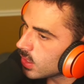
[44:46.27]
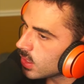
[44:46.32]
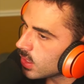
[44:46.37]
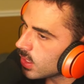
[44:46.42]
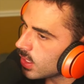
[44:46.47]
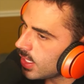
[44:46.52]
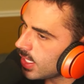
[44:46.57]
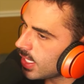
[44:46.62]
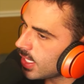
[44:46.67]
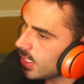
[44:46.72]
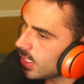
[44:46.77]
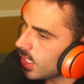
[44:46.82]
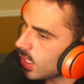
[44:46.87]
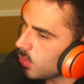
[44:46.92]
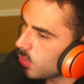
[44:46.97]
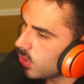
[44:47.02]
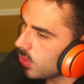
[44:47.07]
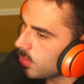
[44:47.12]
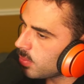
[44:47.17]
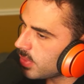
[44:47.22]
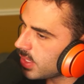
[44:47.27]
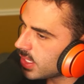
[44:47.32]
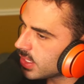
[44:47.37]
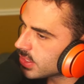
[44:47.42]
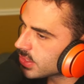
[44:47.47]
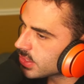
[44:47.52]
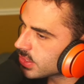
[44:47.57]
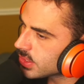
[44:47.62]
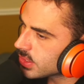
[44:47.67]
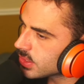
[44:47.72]
And I will
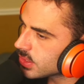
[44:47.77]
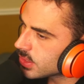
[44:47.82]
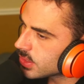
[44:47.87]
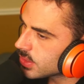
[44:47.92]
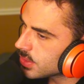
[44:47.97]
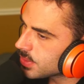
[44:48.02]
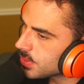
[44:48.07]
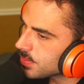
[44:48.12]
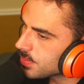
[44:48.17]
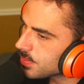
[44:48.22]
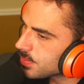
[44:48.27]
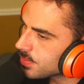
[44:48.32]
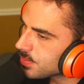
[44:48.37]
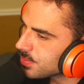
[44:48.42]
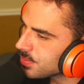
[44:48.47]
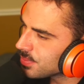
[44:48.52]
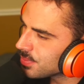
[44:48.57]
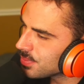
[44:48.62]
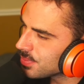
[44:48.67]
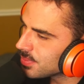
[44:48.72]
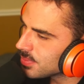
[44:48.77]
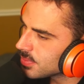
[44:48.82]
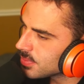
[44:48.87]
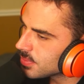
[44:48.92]
miss. Hmm.